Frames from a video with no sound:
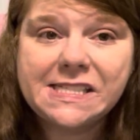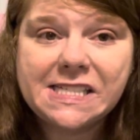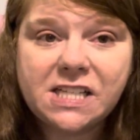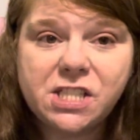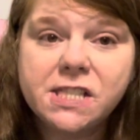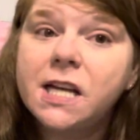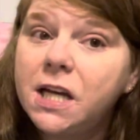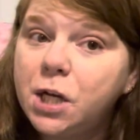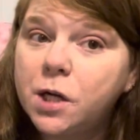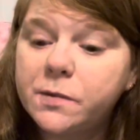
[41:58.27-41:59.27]
in Stitches
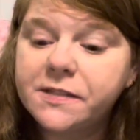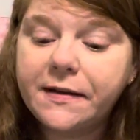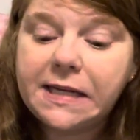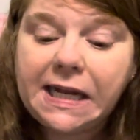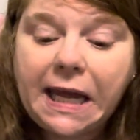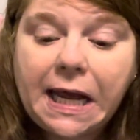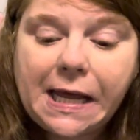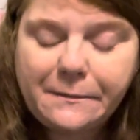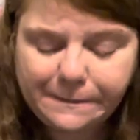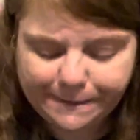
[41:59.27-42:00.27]
in Noblesville, Indiana.